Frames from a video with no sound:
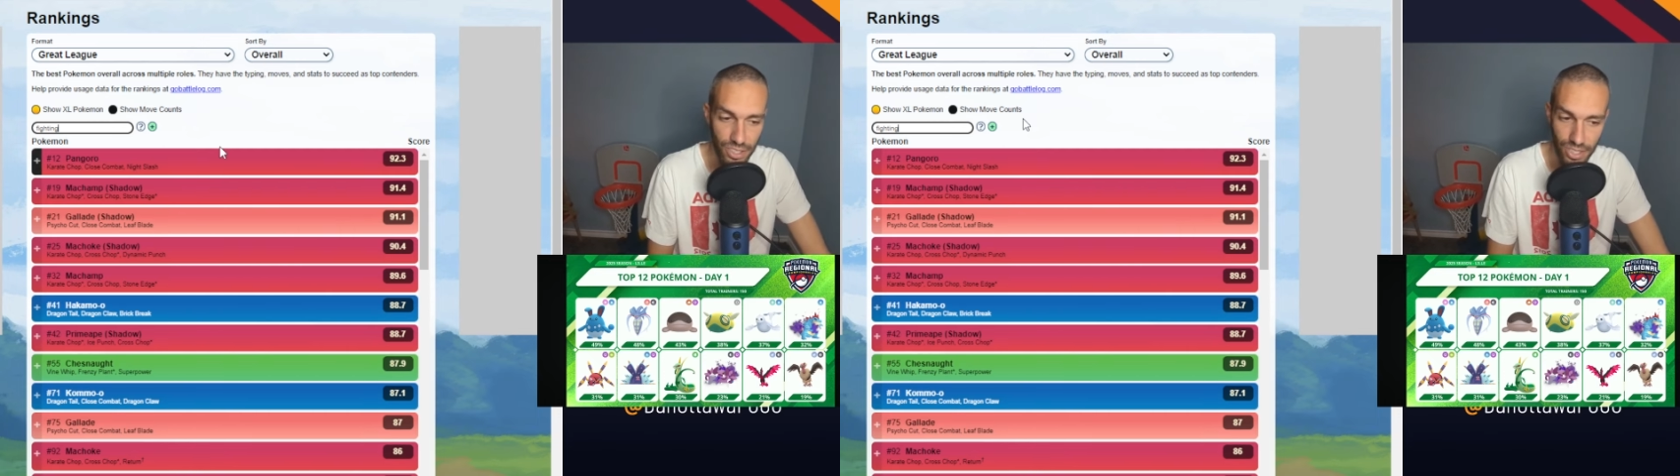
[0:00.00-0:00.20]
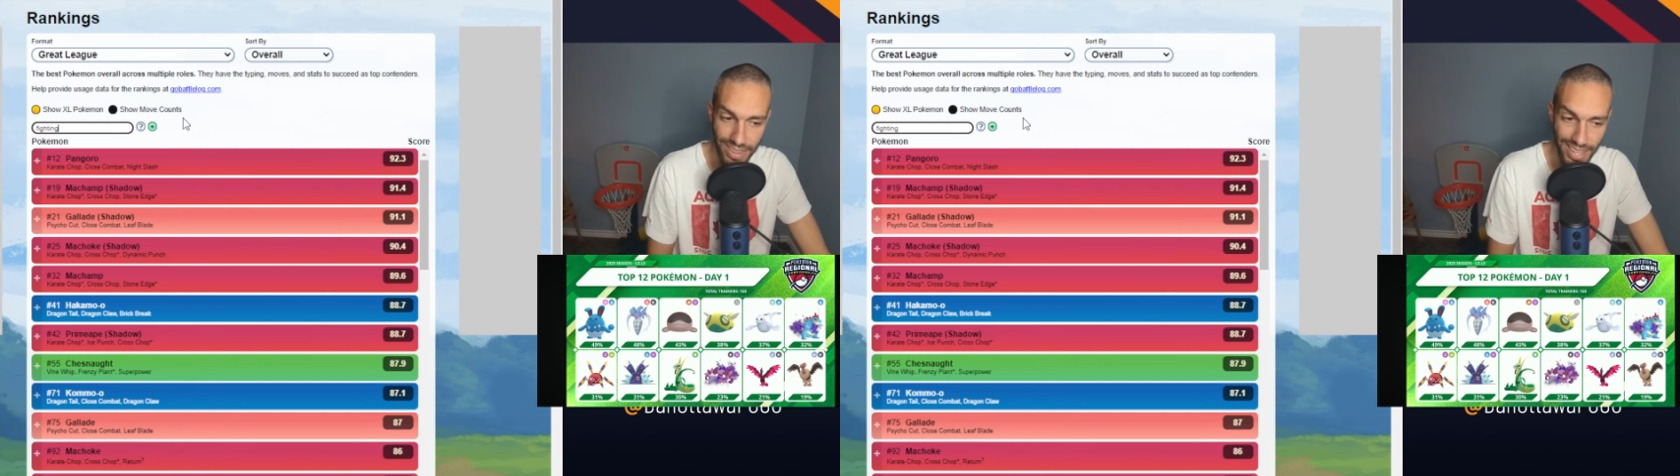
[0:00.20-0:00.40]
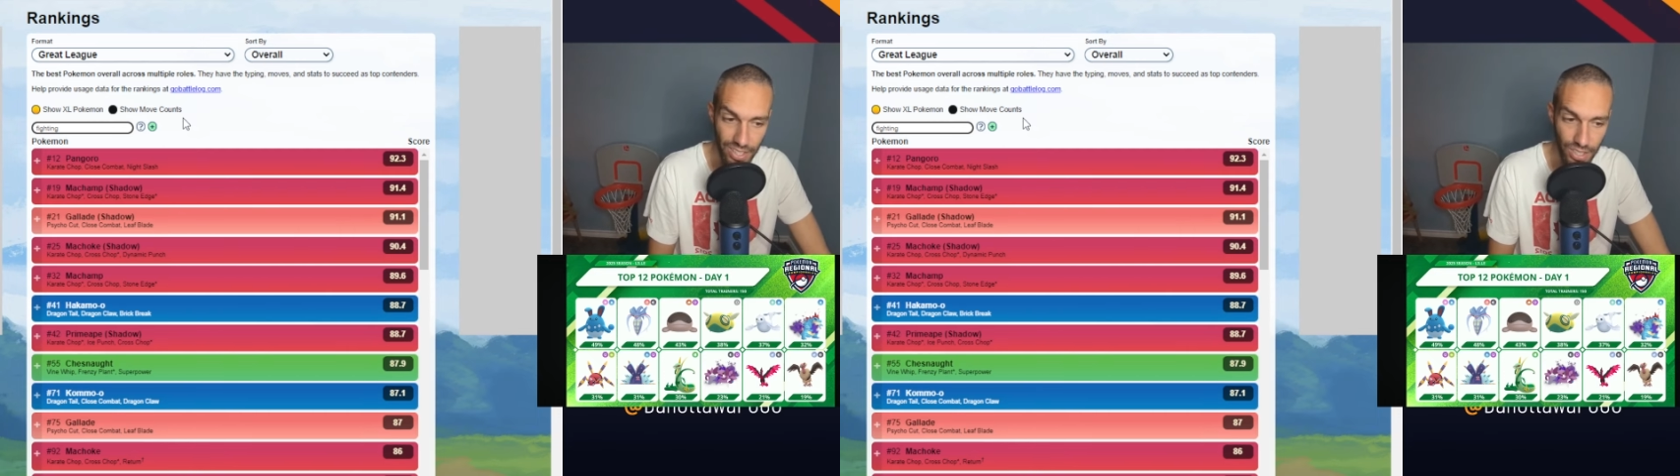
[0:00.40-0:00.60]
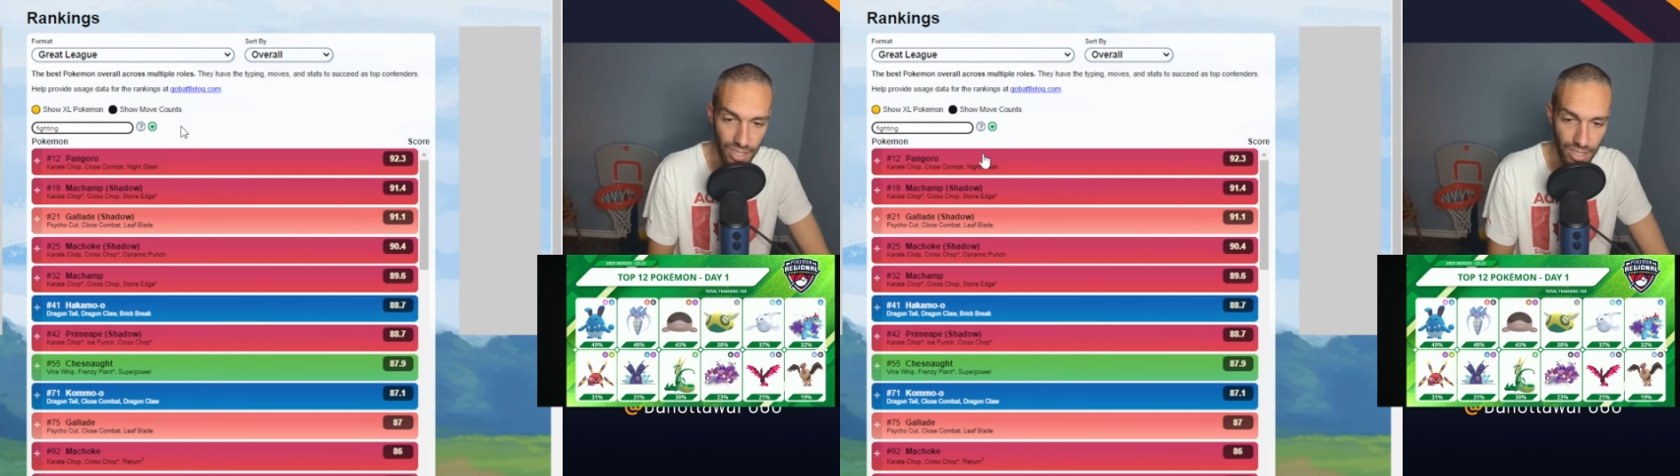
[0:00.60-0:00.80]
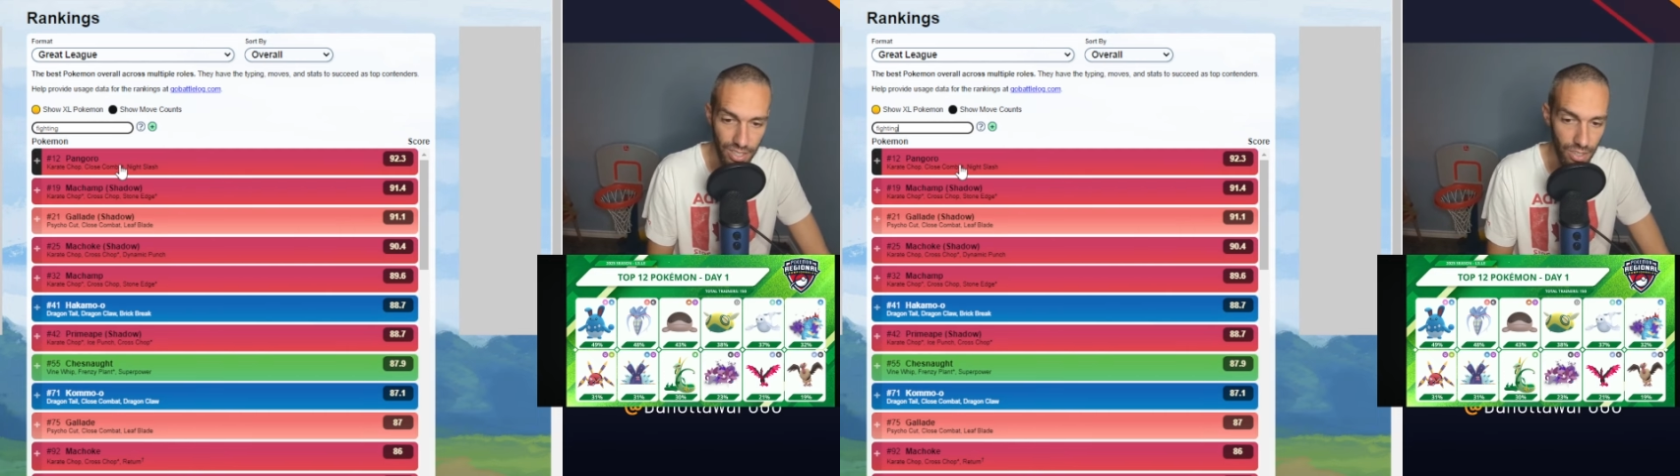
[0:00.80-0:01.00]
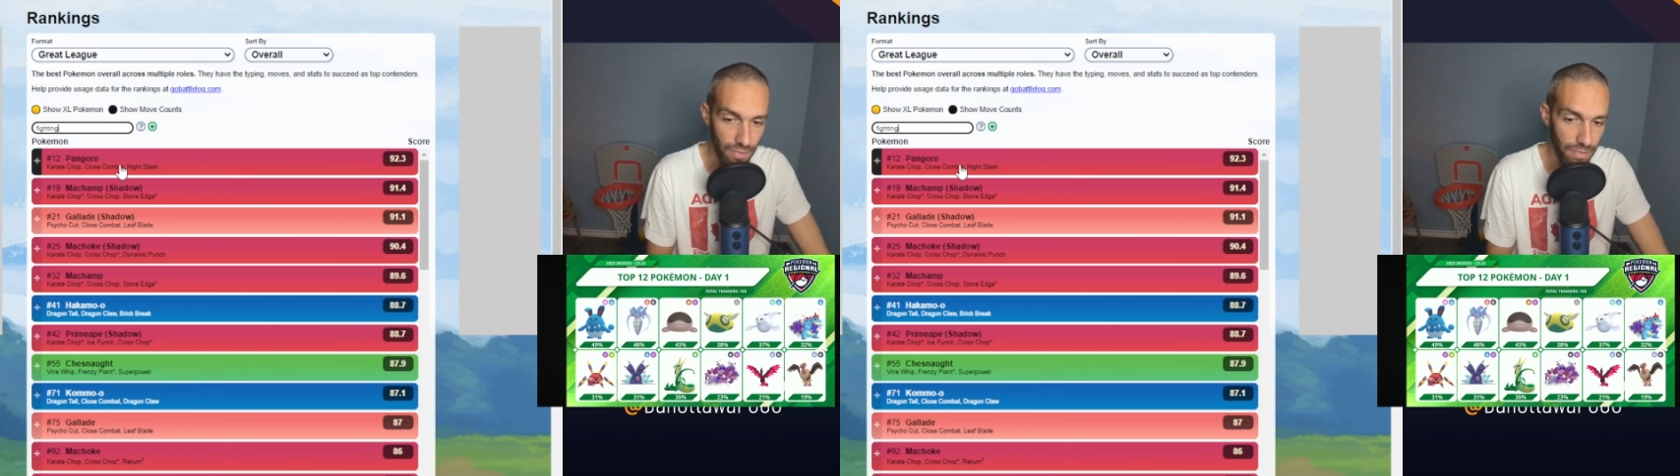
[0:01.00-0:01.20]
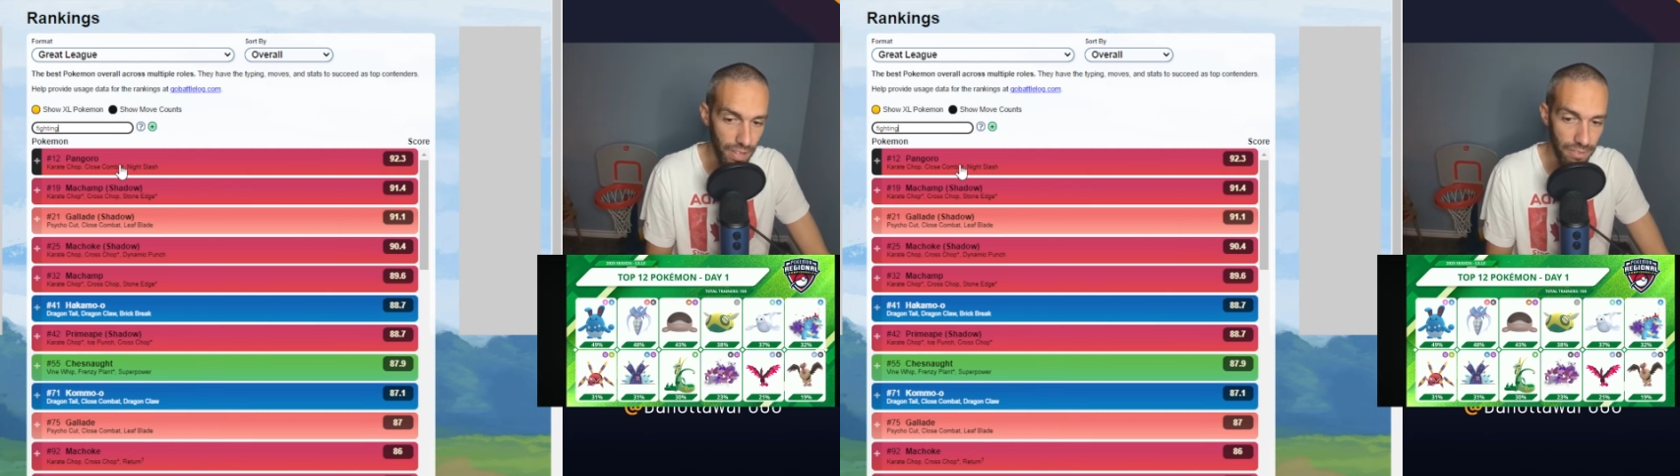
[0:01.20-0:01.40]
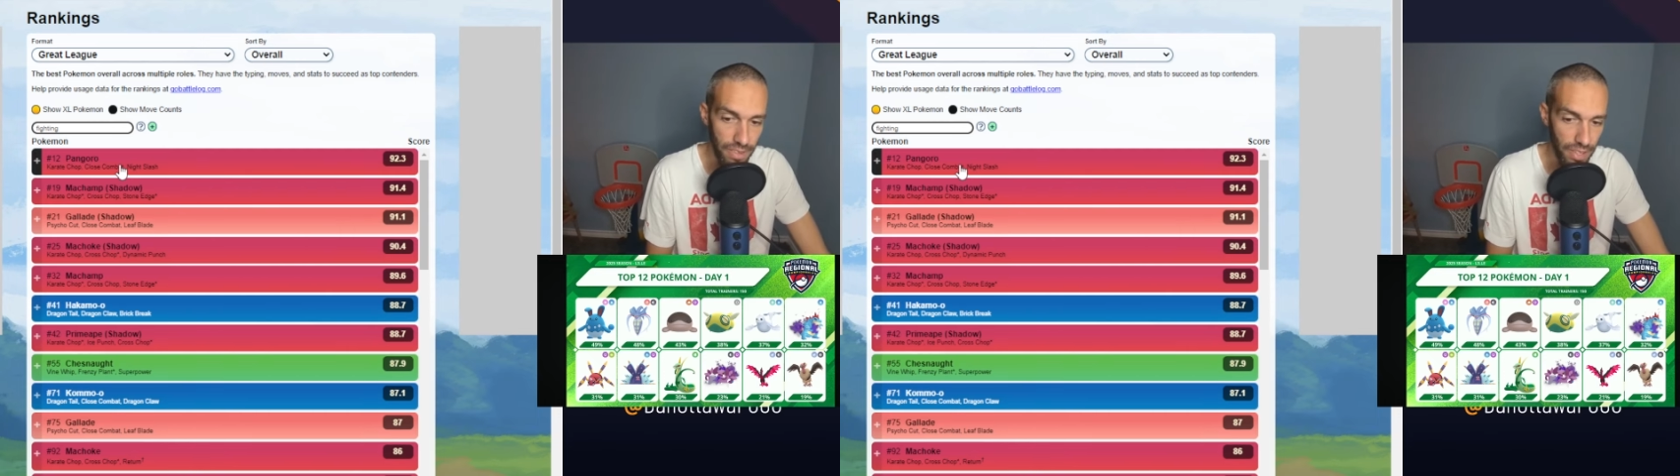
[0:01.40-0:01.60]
not that good. They're very, very